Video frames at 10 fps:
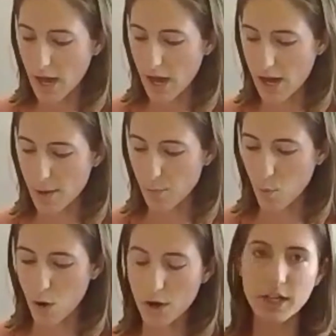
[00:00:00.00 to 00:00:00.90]

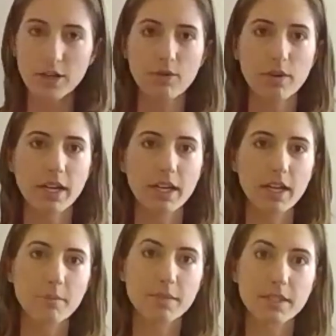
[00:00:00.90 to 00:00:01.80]
Walking or running
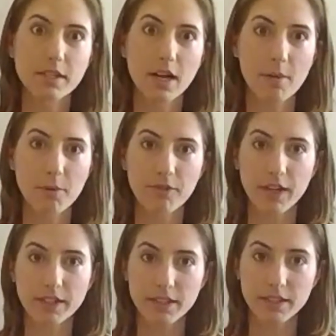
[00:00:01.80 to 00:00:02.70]
up a couple
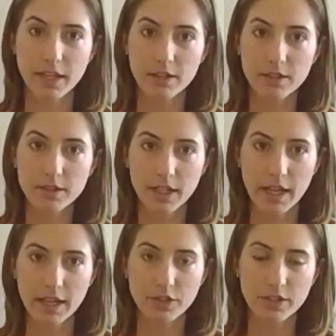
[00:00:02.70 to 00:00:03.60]
flights of stairs,
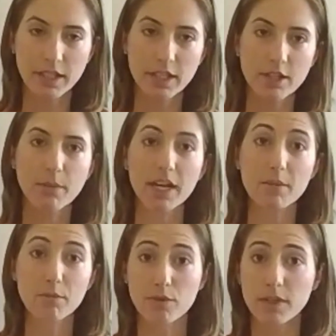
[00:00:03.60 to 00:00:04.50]
again, just to get your
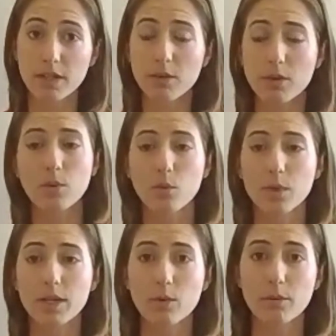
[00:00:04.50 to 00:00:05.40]
body moving.
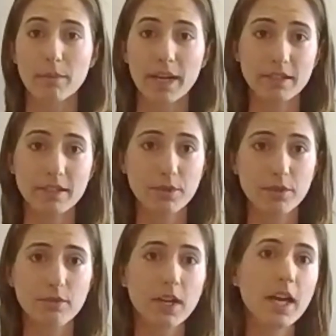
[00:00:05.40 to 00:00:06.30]
We were made to
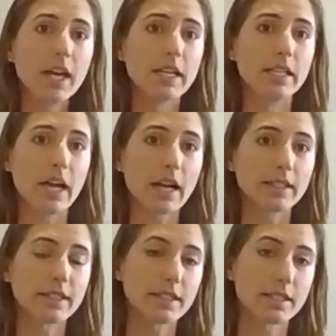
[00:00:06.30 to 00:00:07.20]
move, not
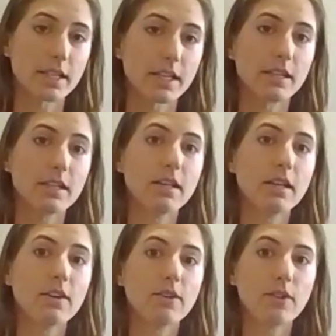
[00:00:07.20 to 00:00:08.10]
to sit
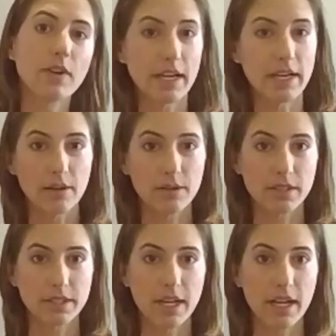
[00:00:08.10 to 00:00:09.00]
8 hours
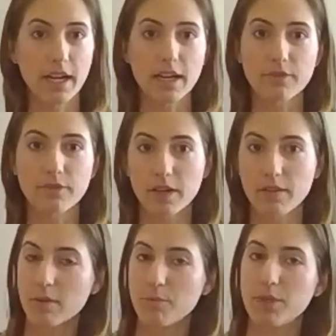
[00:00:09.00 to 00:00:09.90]
a day in front of
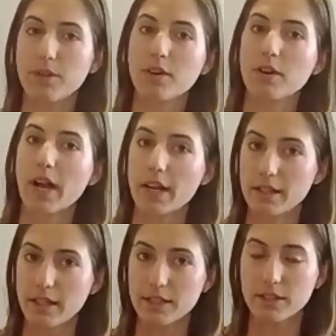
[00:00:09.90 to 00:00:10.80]
a computer or at
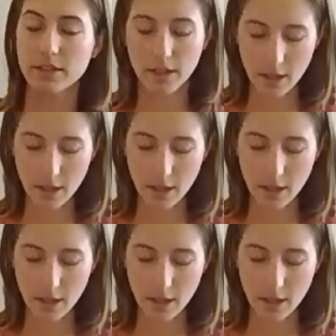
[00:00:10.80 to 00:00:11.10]
a desk.